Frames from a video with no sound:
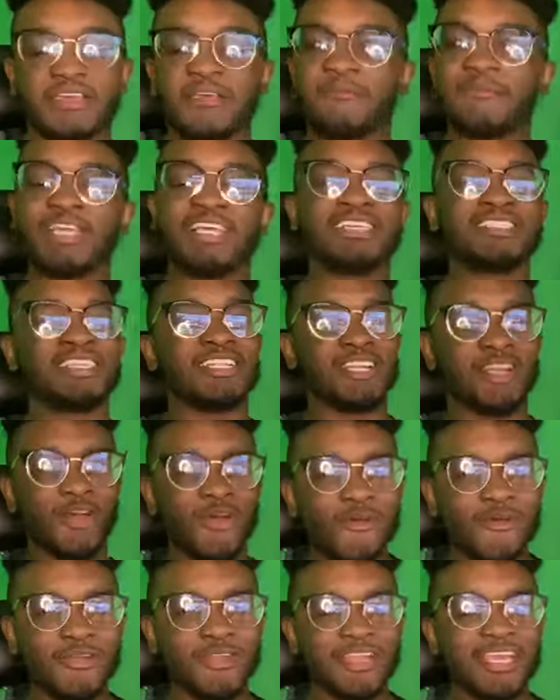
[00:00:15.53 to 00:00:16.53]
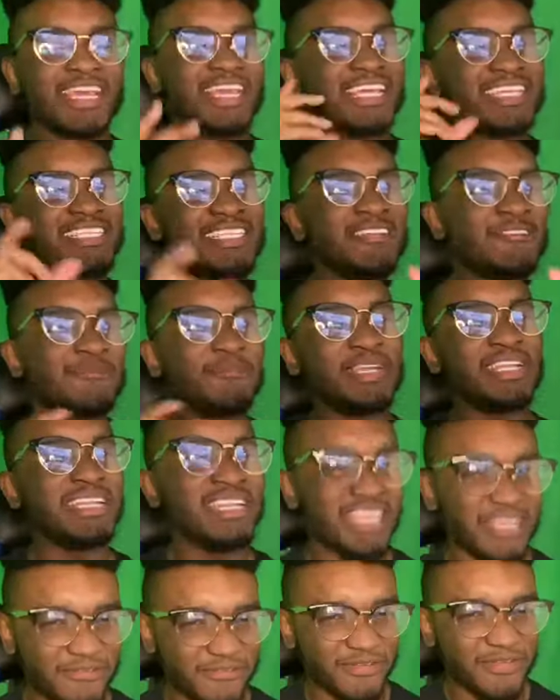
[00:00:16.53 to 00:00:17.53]
Because in court, it's a little bit
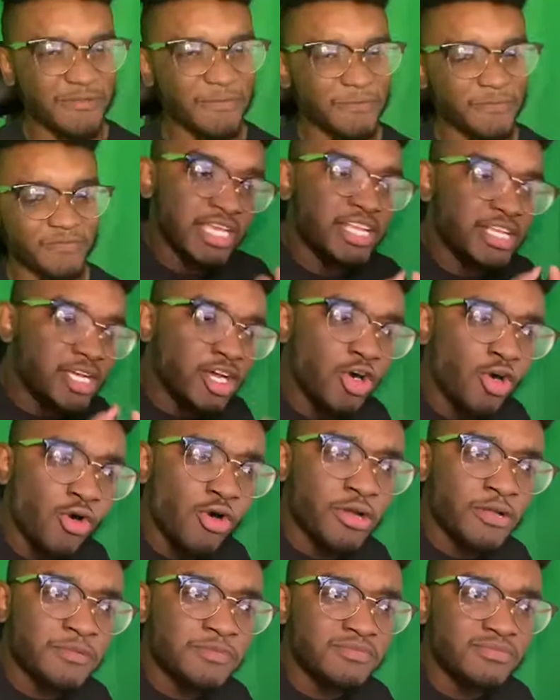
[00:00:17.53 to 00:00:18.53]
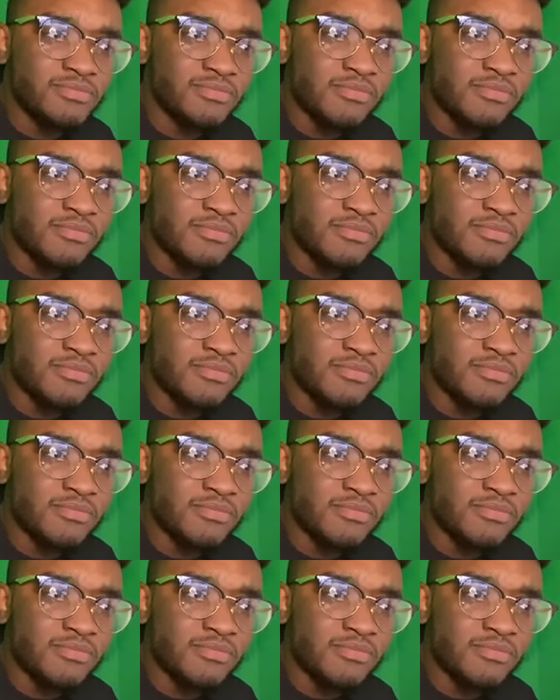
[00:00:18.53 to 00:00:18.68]
different. In court,